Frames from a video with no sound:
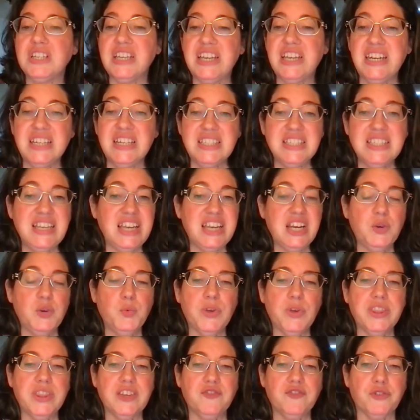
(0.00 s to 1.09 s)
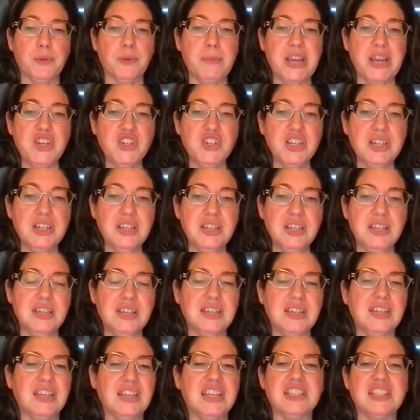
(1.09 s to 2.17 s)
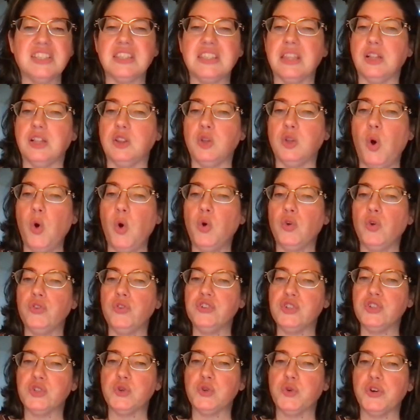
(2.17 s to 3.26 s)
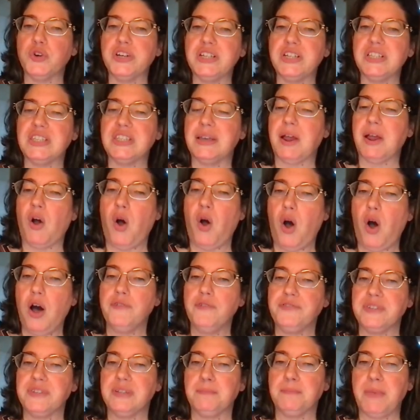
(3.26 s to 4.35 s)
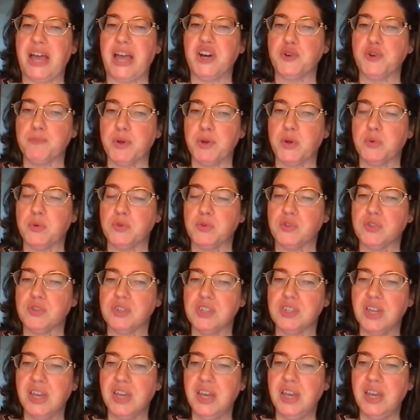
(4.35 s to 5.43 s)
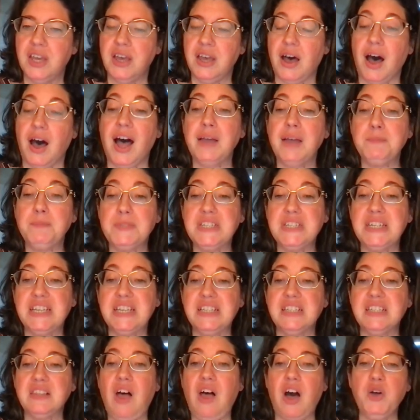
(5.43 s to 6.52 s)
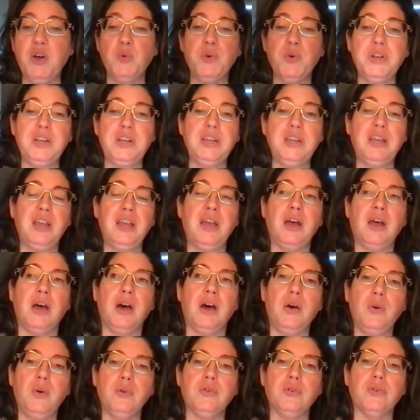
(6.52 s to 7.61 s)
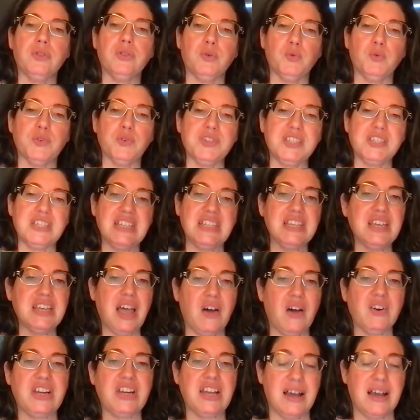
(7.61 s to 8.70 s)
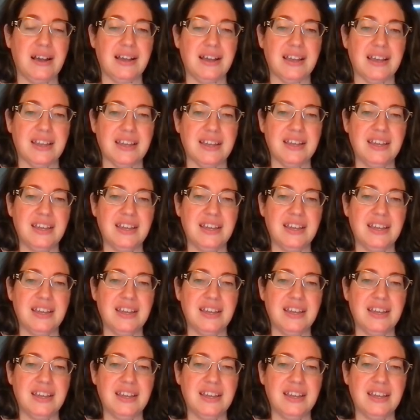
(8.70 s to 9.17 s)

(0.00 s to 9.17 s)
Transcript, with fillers: inundated with information, it's the local stories that often matter most. I'm Denise Lockwood, owner of the Racine County Eye.